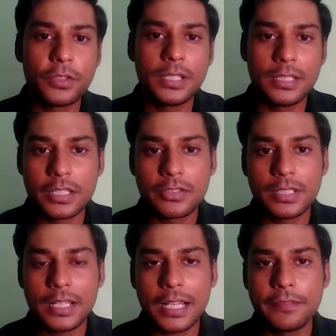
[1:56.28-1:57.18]
ready for the
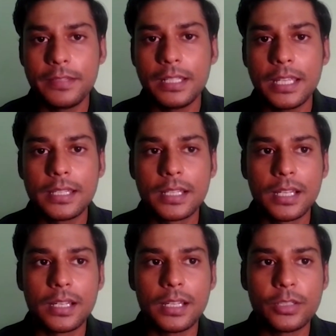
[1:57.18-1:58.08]
industry that I feel like,
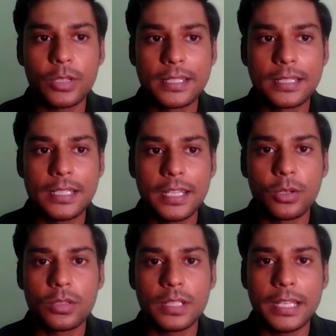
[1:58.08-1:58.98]
I can
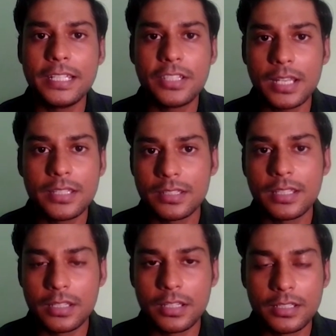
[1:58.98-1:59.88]
take on any challenge
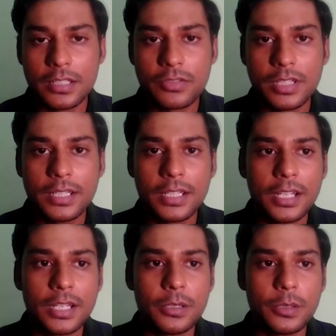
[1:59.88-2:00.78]
in the industry,
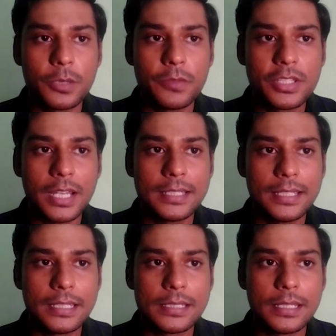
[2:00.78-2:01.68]
which I
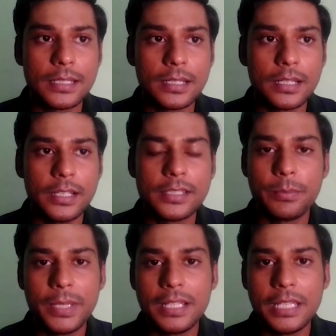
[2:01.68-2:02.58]
think is
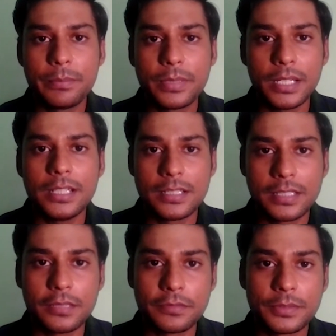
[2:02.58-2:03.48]
a big leap in
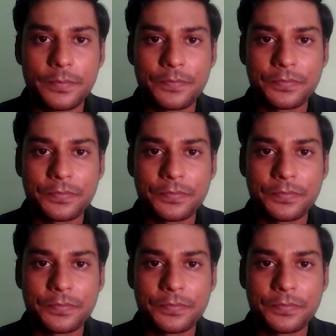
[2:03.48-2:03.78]
itself.